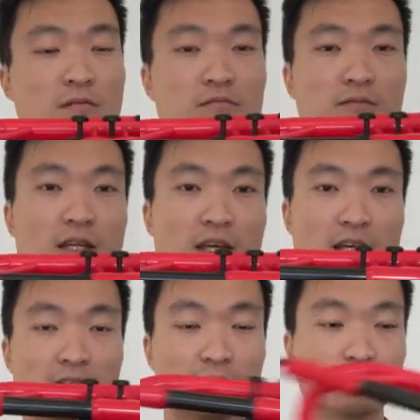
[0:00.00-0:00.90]
like here.
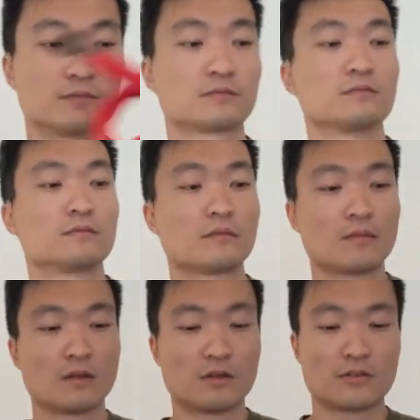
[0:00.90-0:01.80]

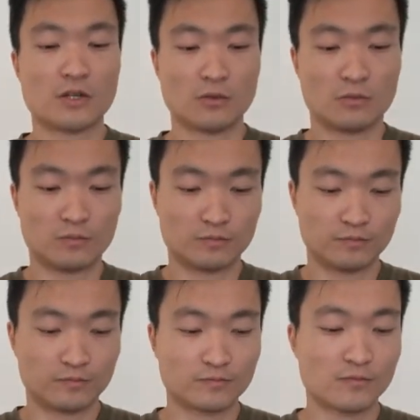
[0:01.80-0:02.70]
So
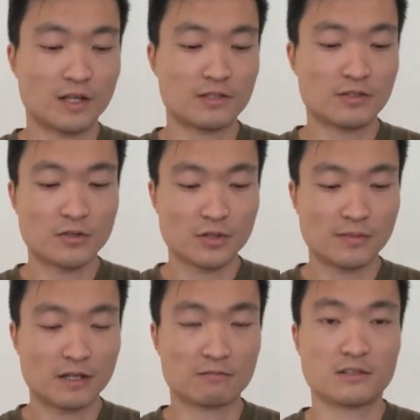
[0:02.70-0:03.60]
let's talk
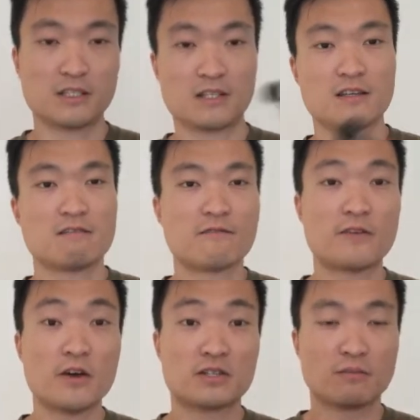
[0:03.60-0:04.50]
about the
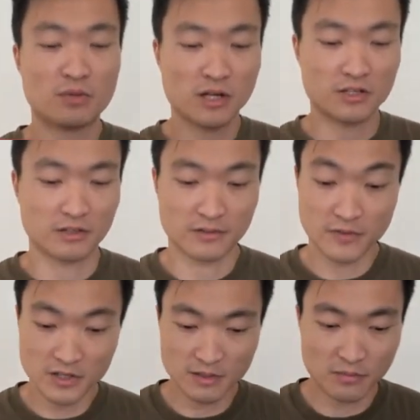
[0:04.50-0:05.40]
first impression. The
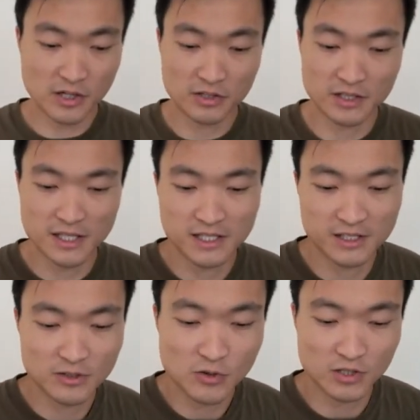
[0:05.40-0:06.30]
first impression is
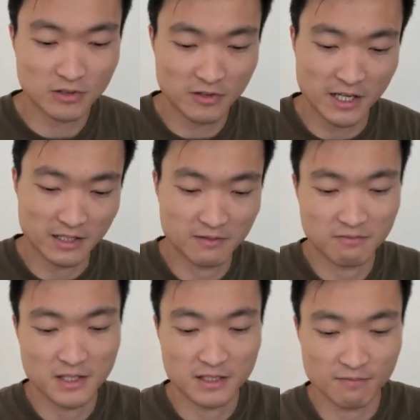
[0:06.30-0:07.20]
not great.
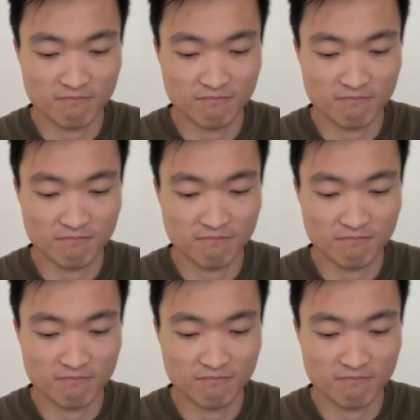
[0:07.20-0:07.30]
It's